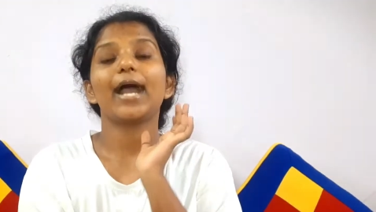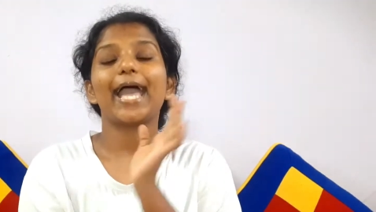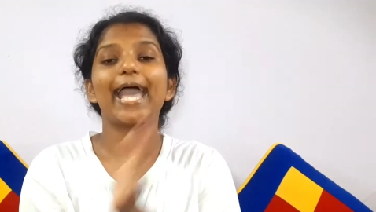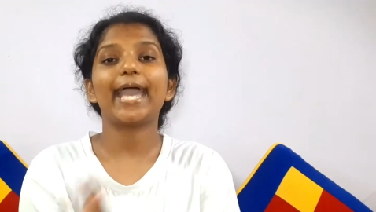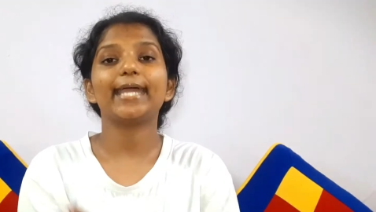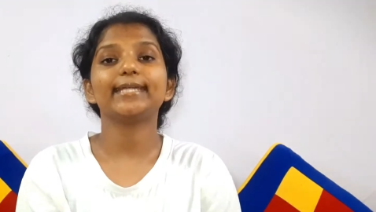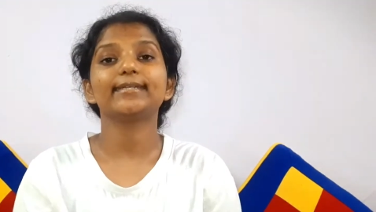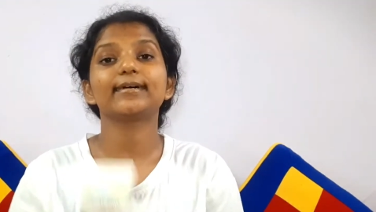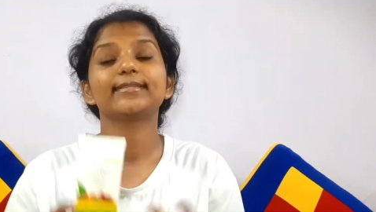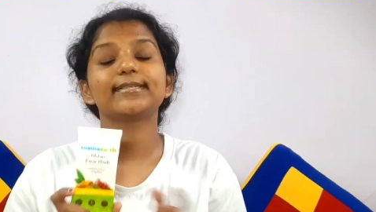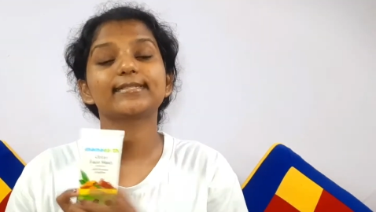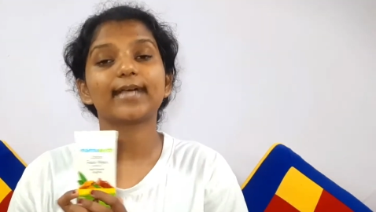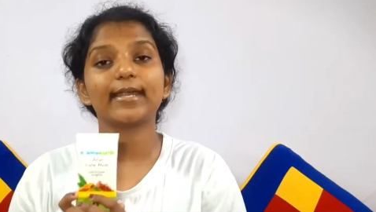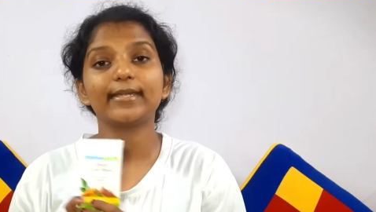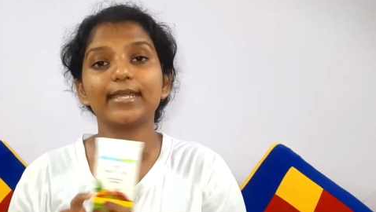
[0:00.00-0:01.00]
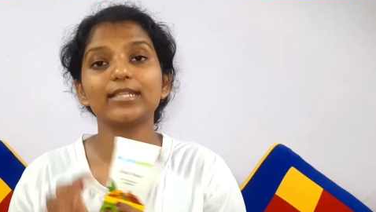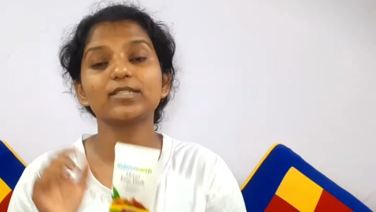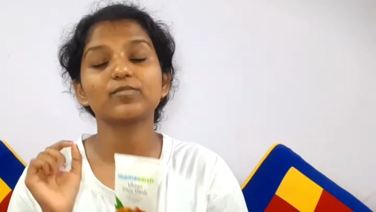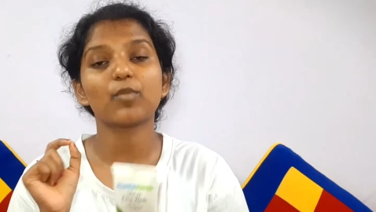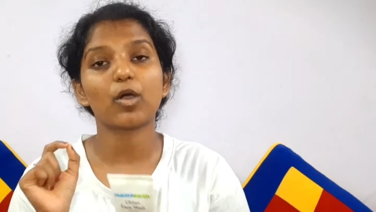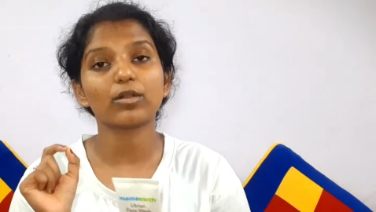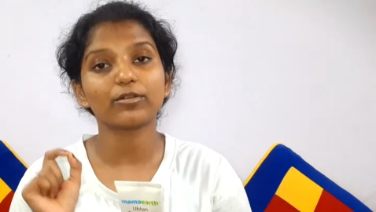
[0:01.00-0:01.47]
And this
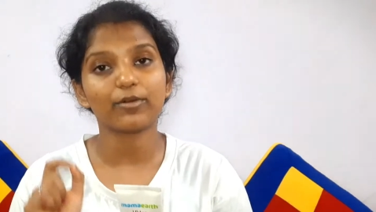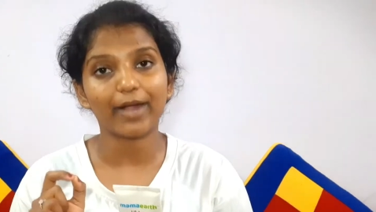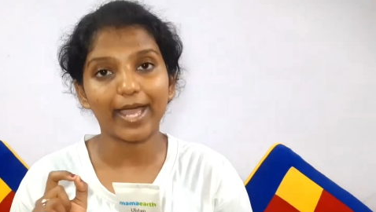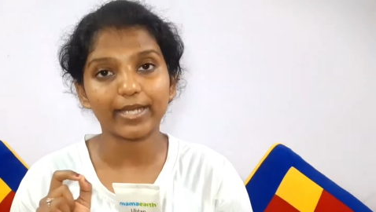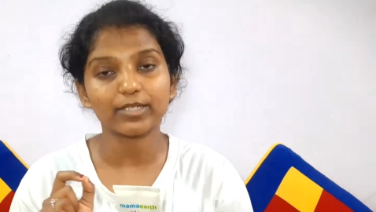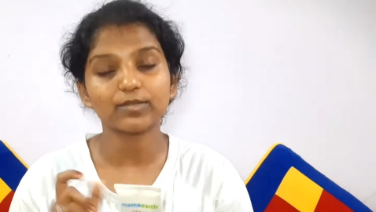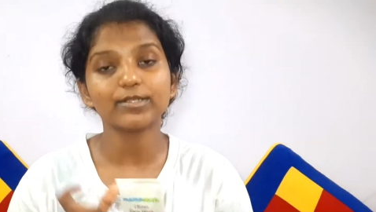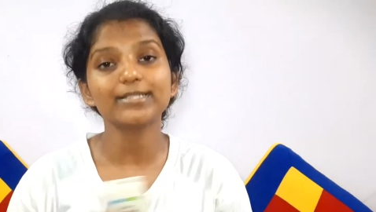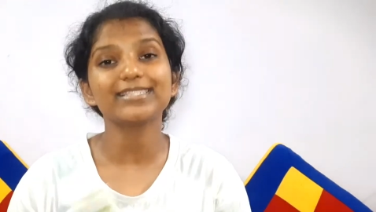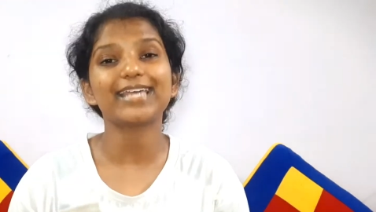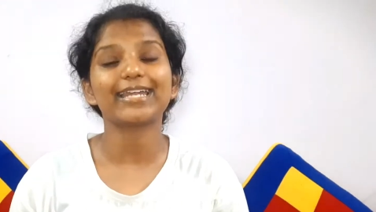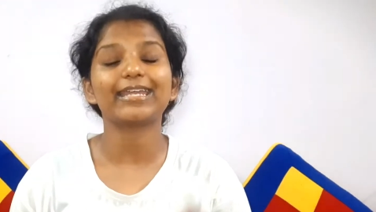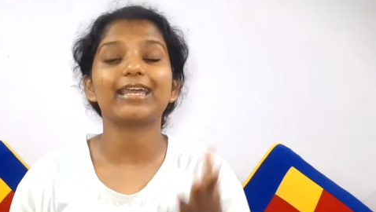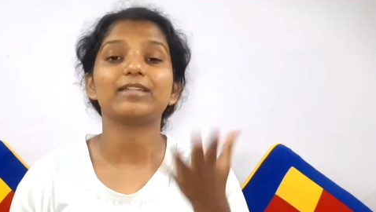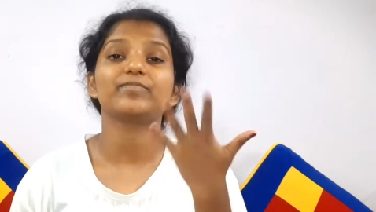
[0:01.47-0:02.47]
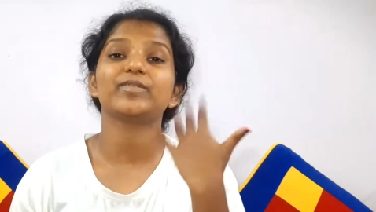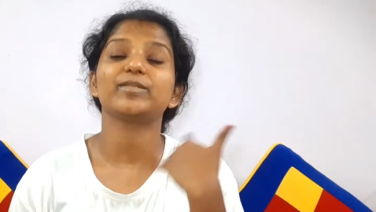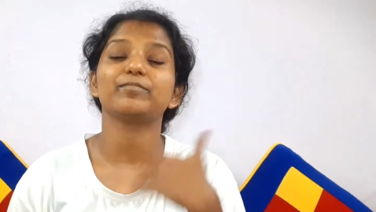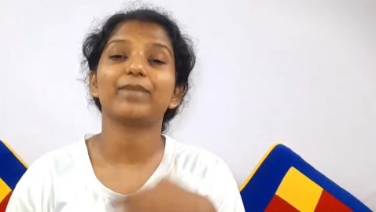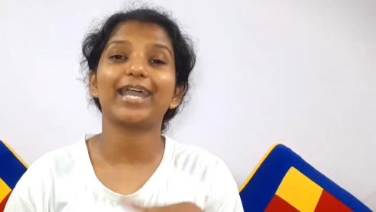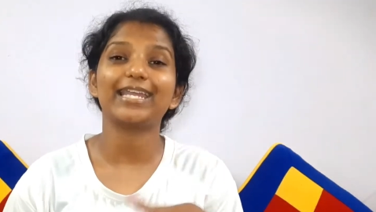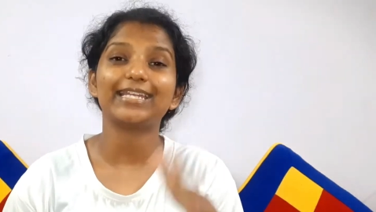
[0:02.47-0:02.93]
contains small granules that helps
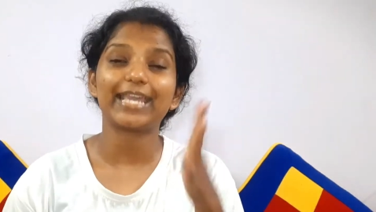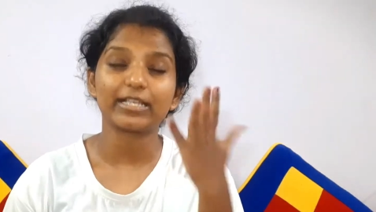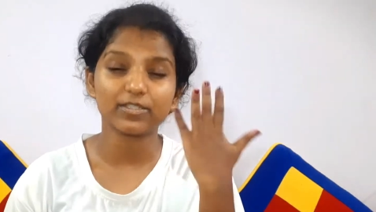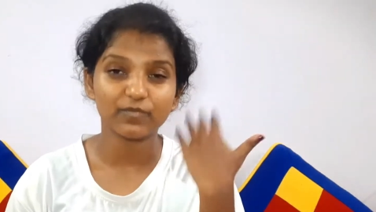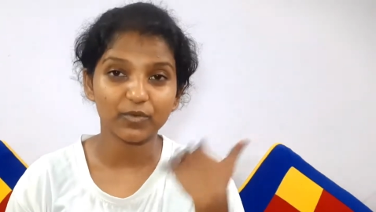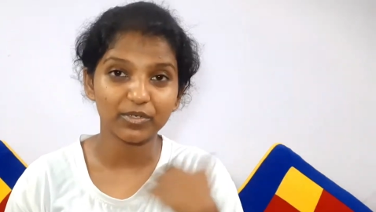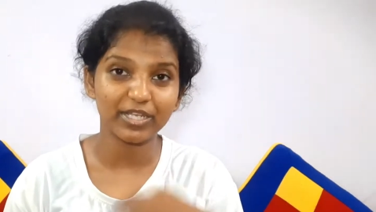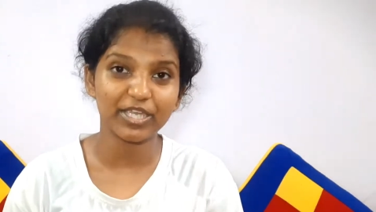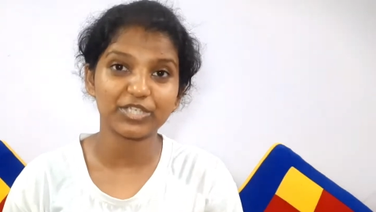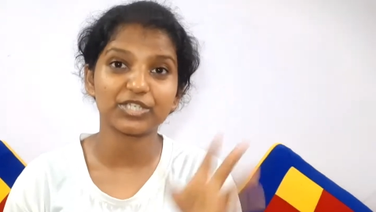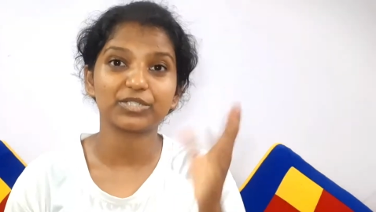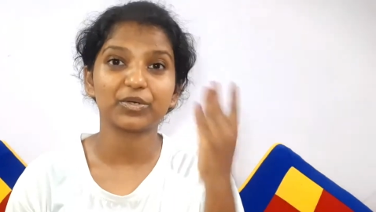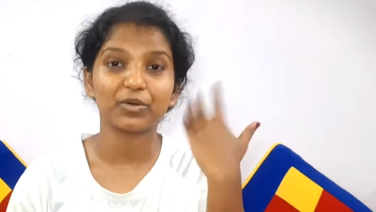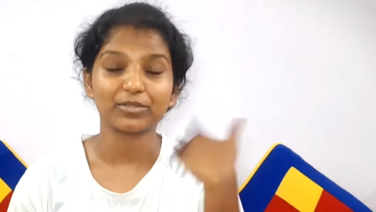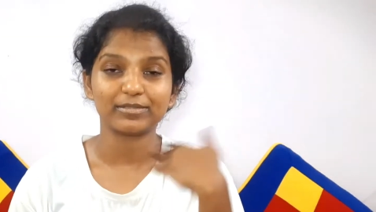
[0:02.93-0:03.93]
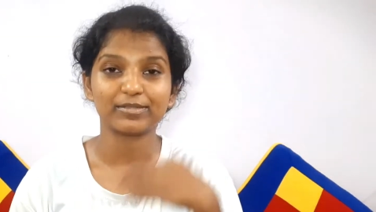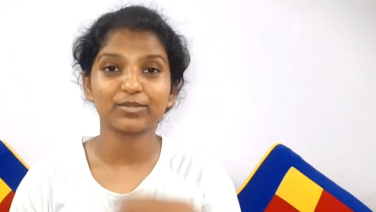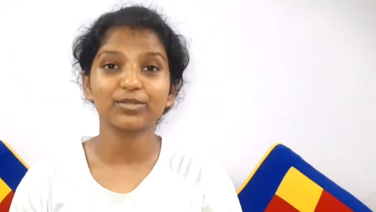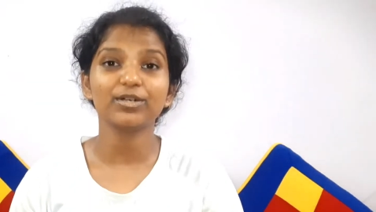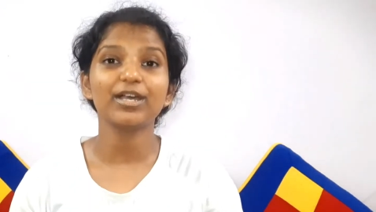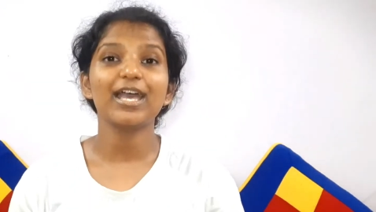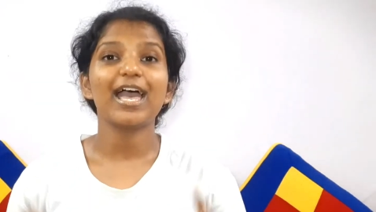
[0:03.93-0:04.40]
in mild exfoliation
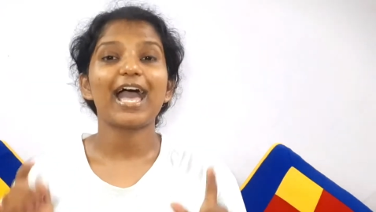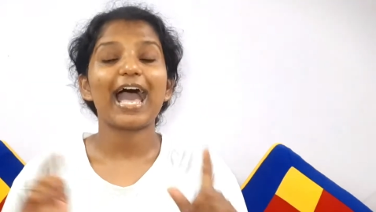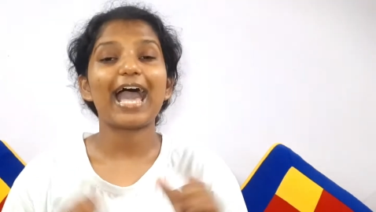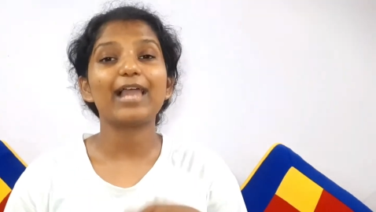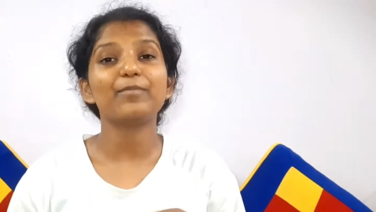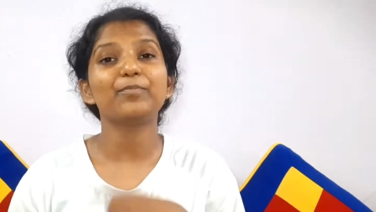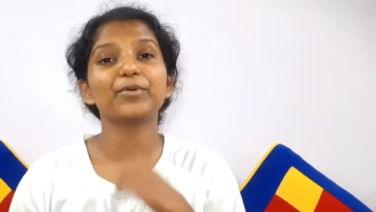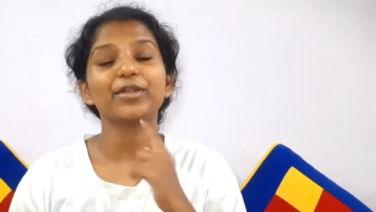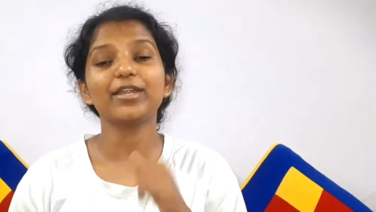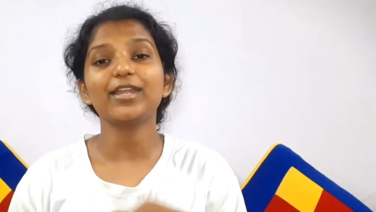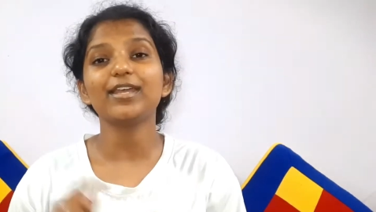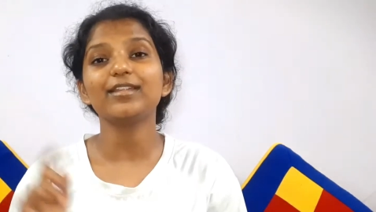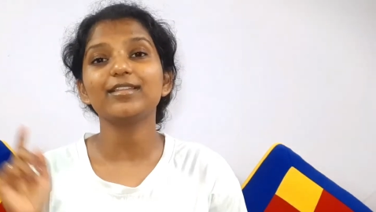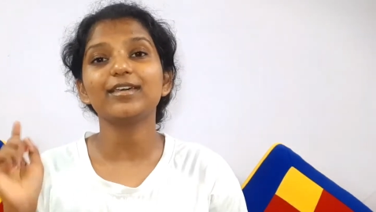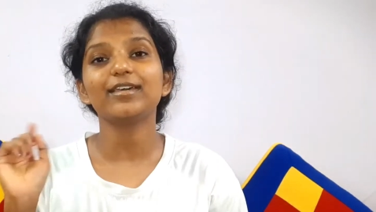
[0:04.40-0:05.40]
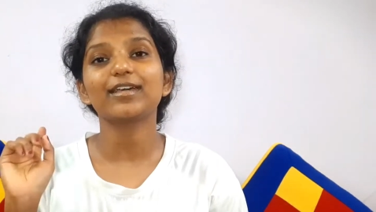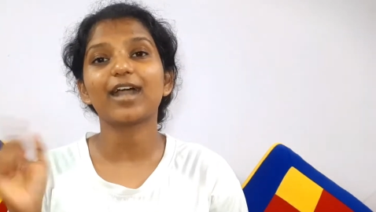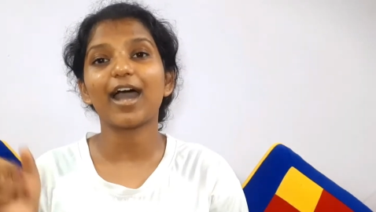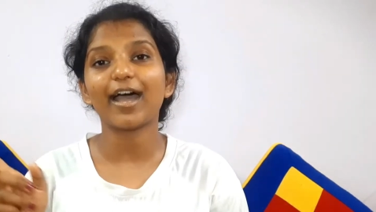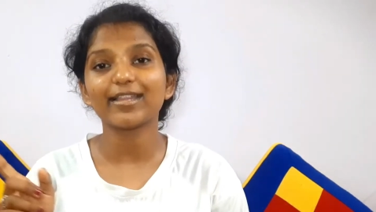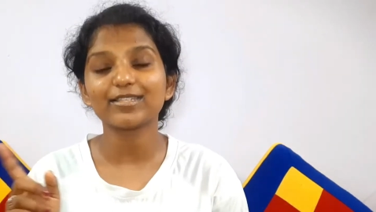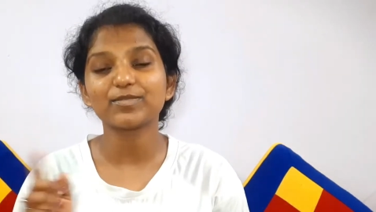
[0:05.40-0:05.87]
also. I'll put it in the
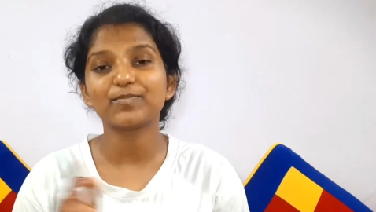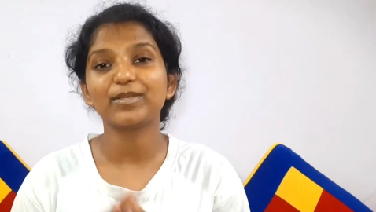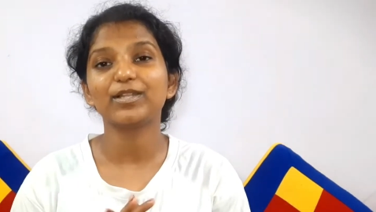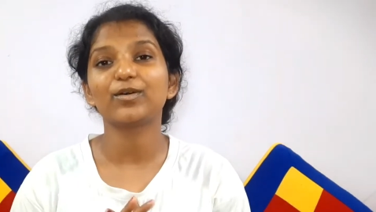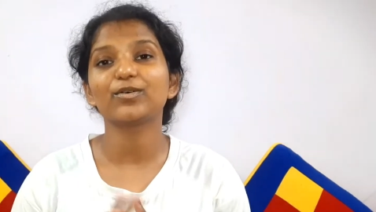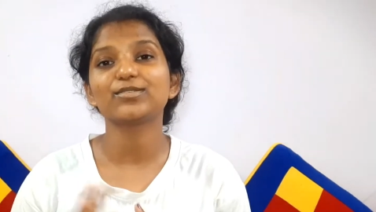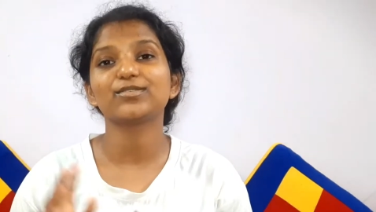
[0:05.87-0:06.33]
cards below